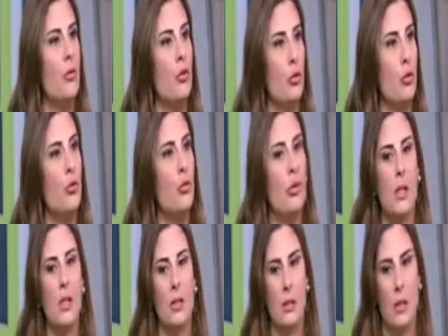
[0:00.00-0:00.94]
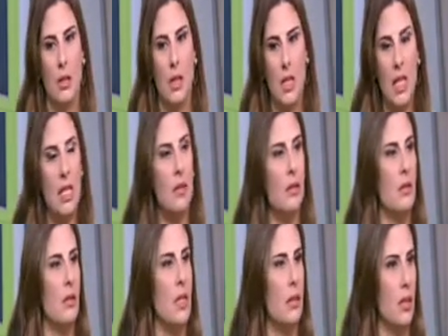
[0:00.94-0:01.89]
to use these techniques
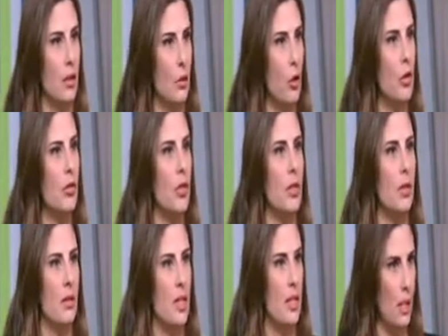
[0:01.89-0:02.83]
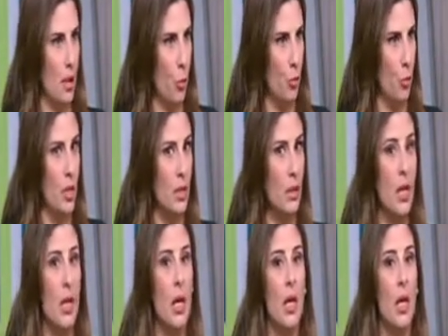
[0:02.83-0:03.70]
and these technologies and these equipment.